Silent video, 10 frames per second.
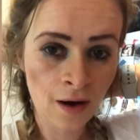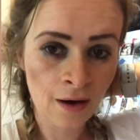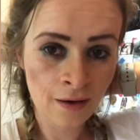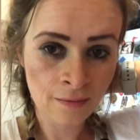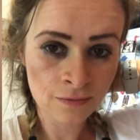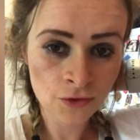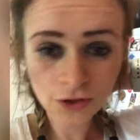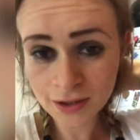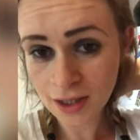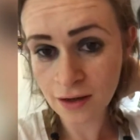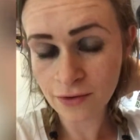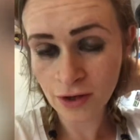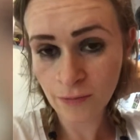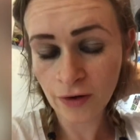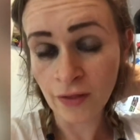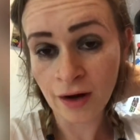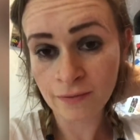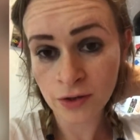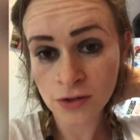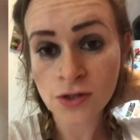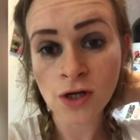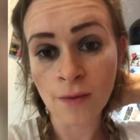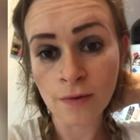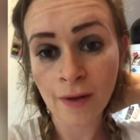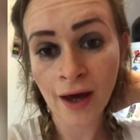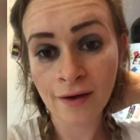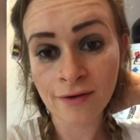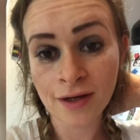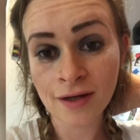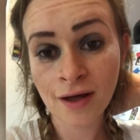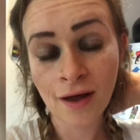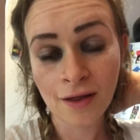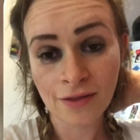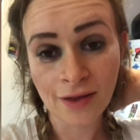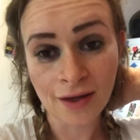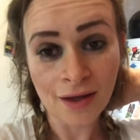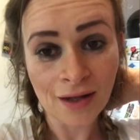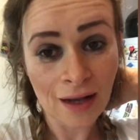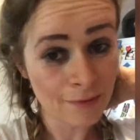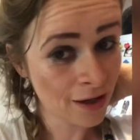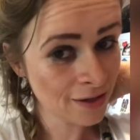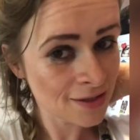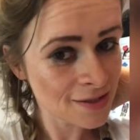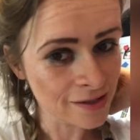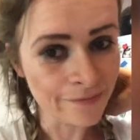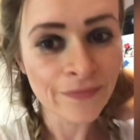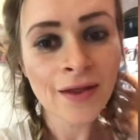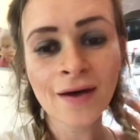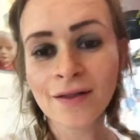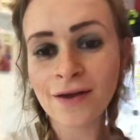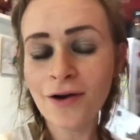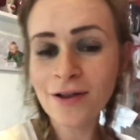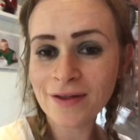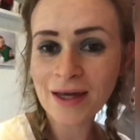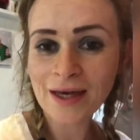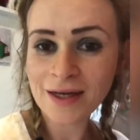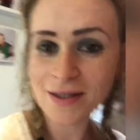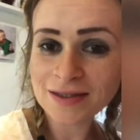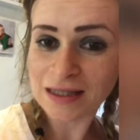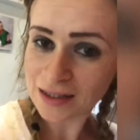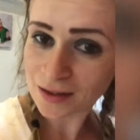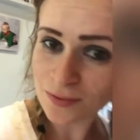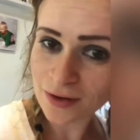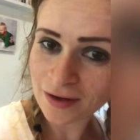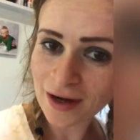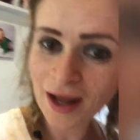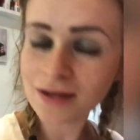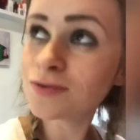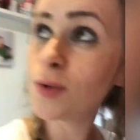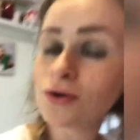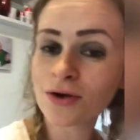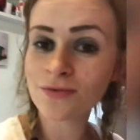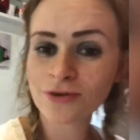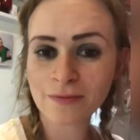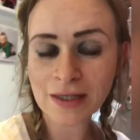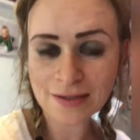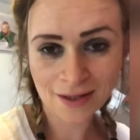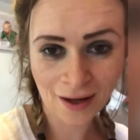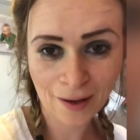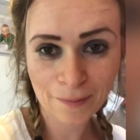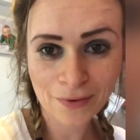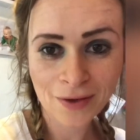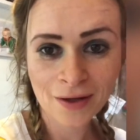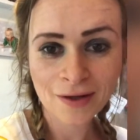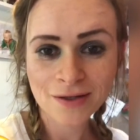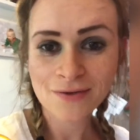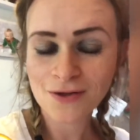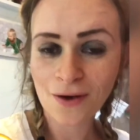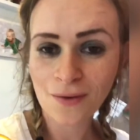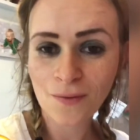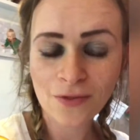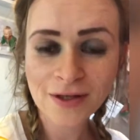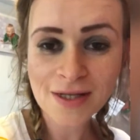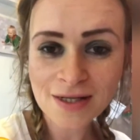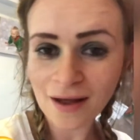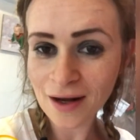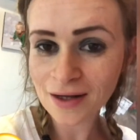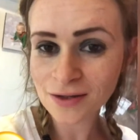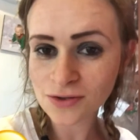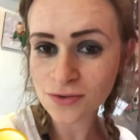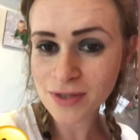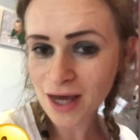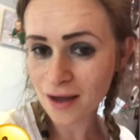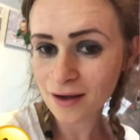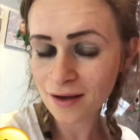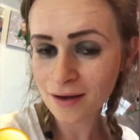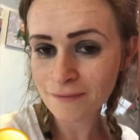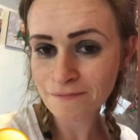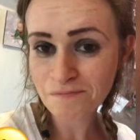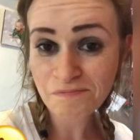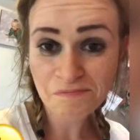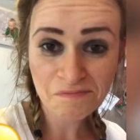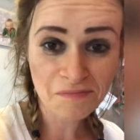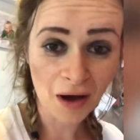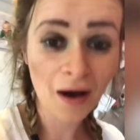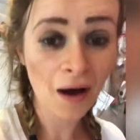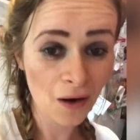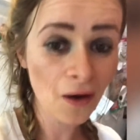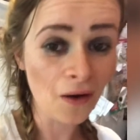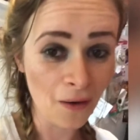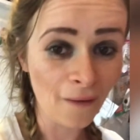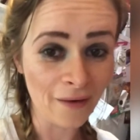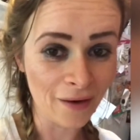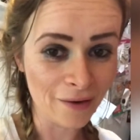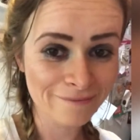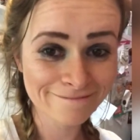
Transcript: I'm just clearing up and then I'm going to start preparing the lemon icing. The only thing is the little one has woken from his nap, so this is likely to take a lot longer.